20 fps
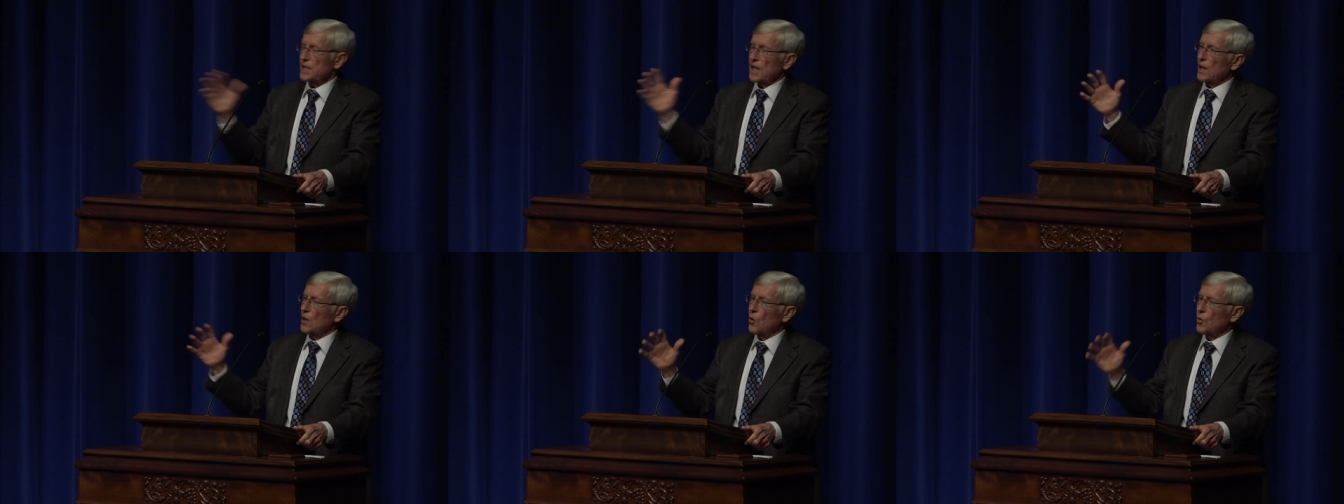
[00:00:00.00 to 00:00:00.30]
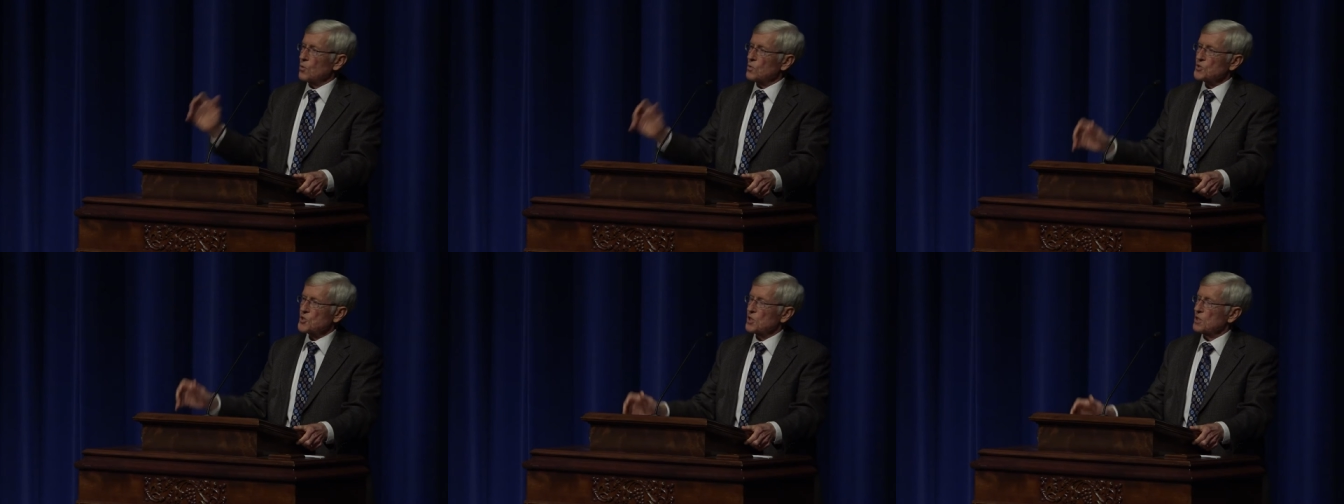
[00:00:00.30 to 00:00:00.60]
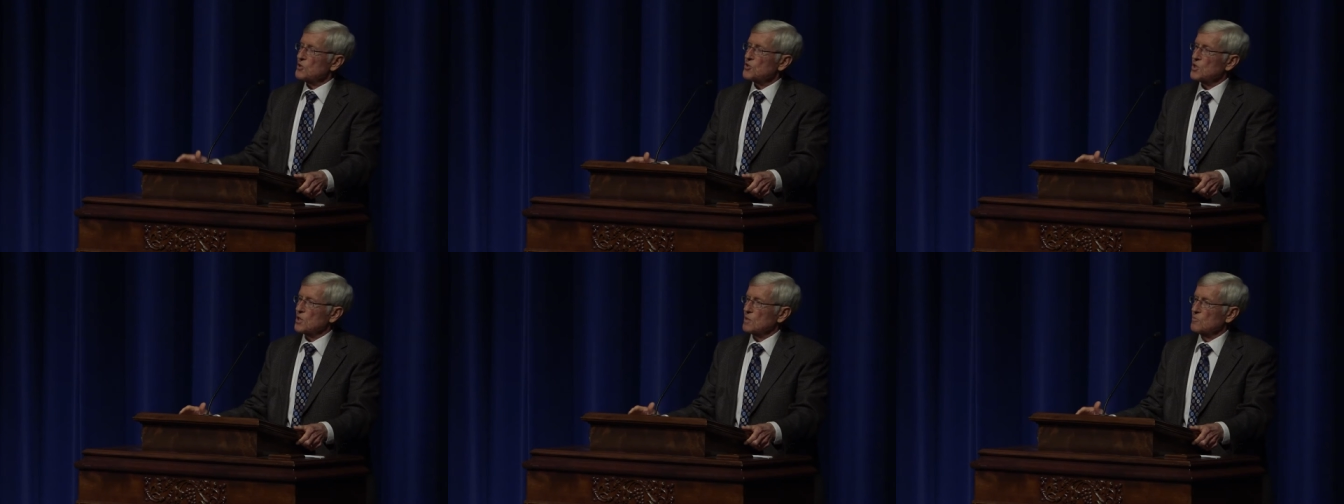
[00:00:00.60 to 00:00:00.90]
that whole
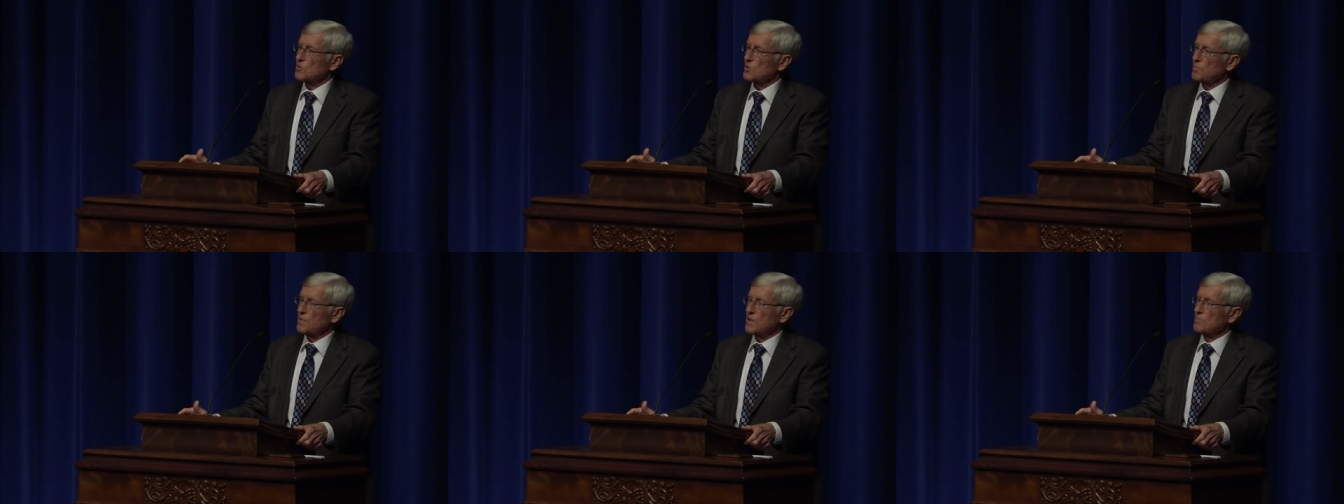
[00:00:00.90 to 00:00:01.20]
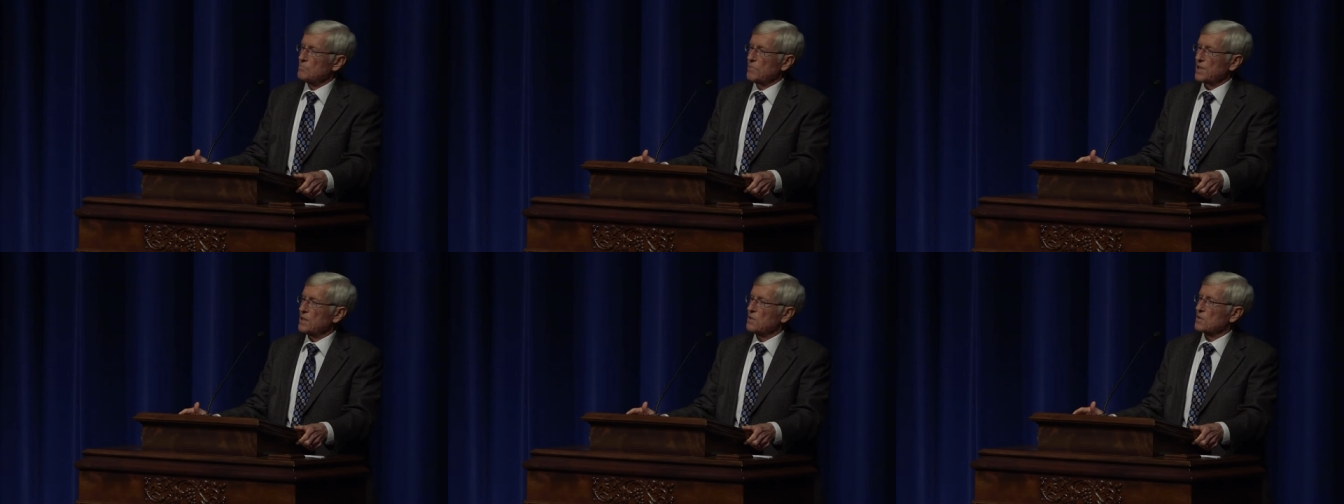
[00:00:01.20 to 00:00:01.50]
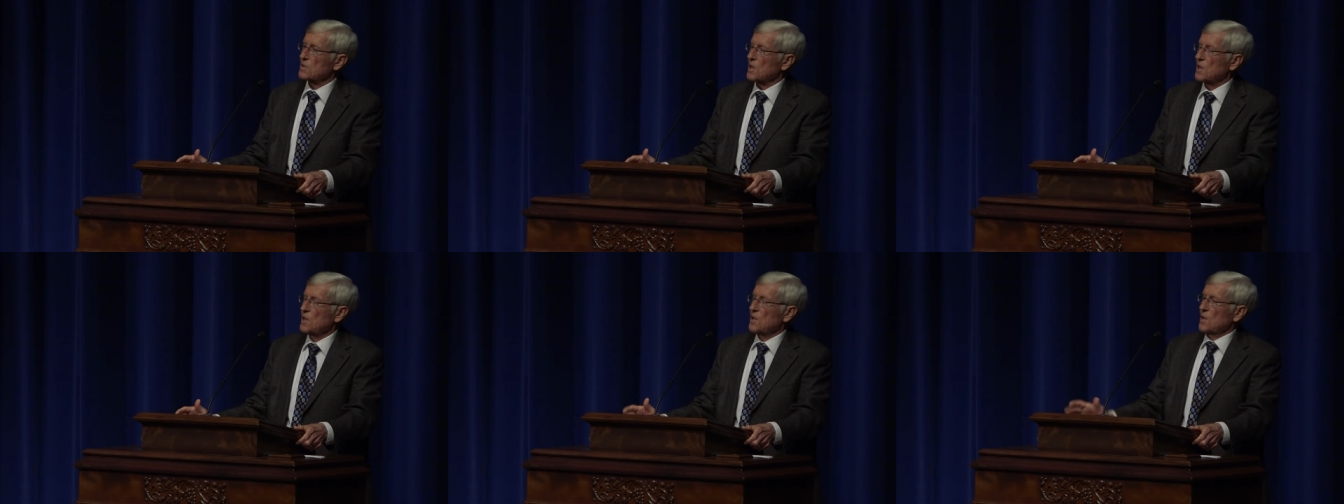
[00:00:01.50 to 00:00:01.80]
system has been
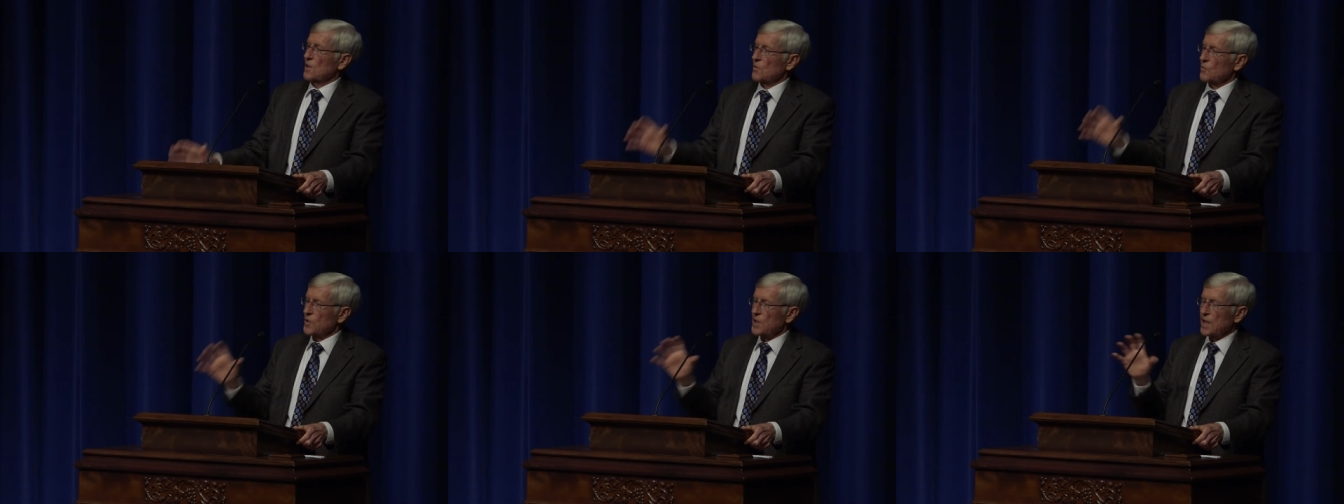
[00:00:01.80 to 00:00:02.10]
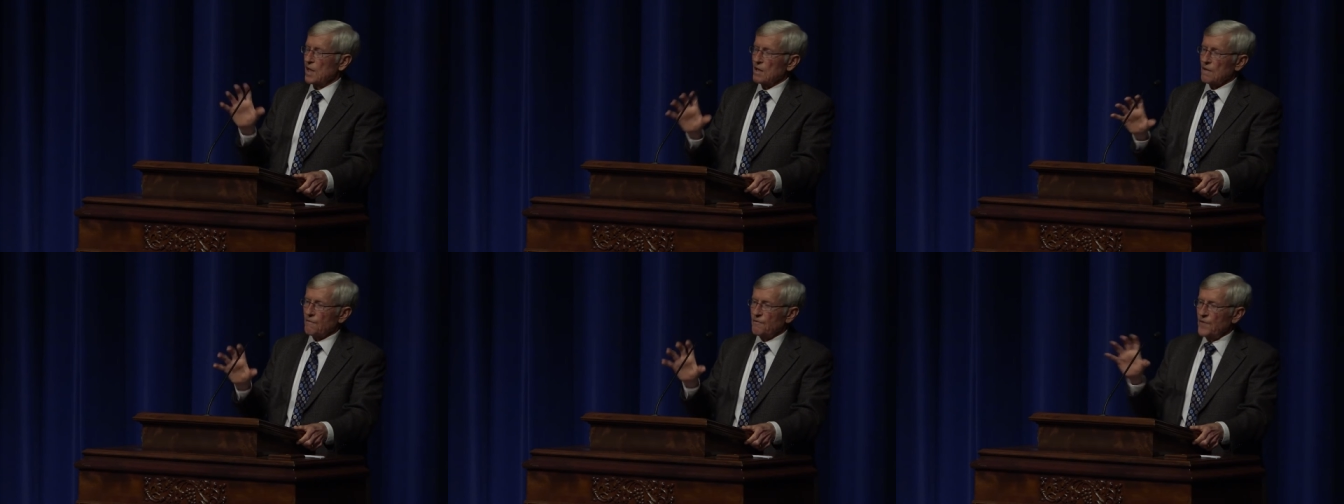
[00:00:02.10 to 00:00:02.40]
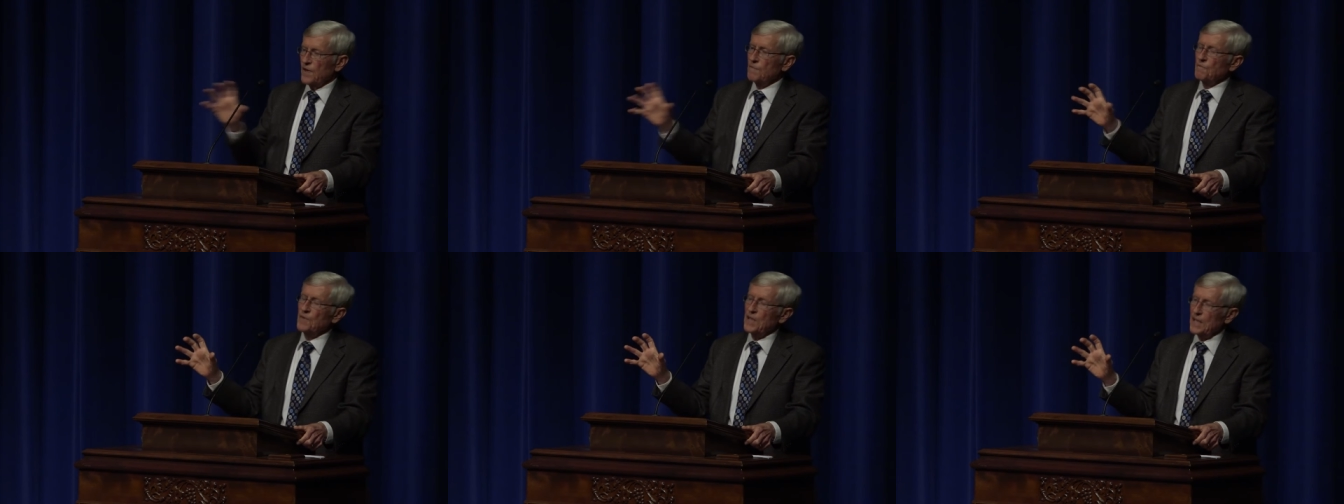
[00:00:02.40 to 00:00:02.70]
built within a
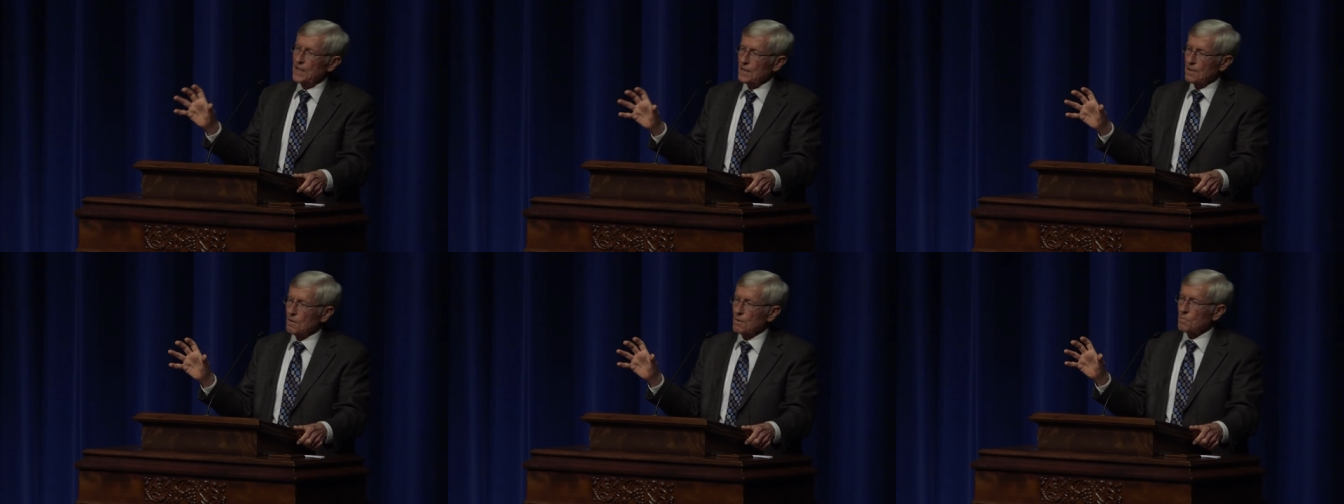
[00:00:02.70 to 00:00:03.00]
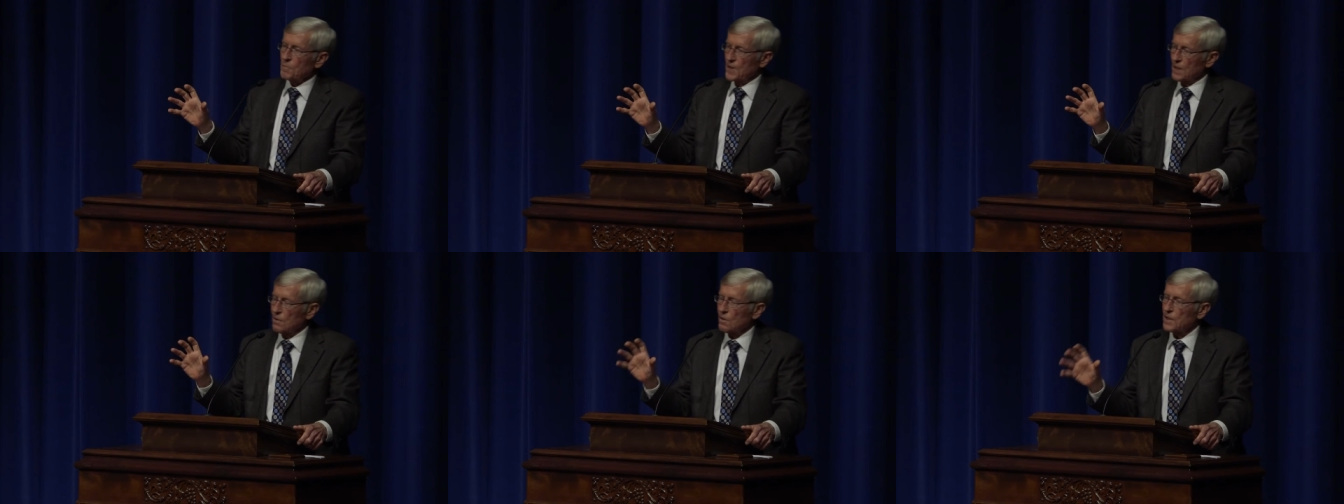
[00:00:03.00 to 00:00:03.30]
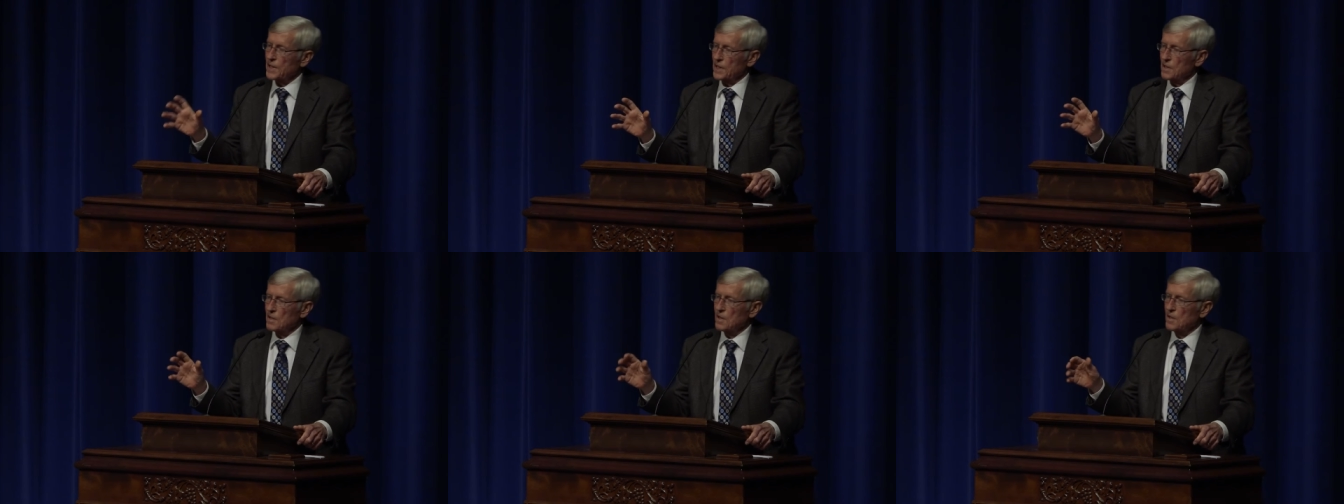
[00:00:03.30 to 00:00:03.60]
fifty-year
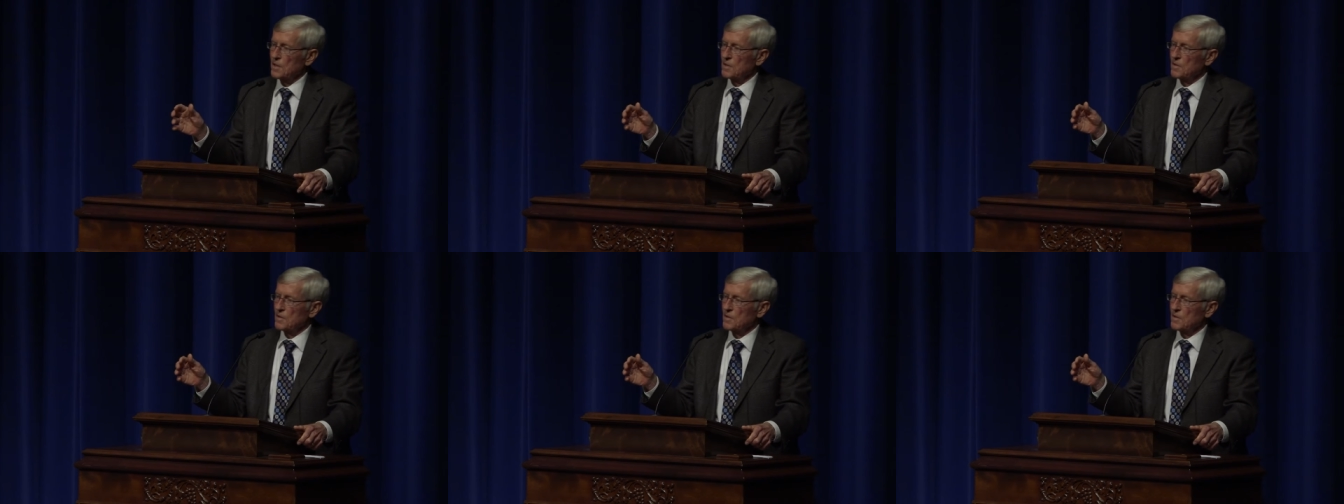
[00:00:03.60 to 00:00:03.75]
period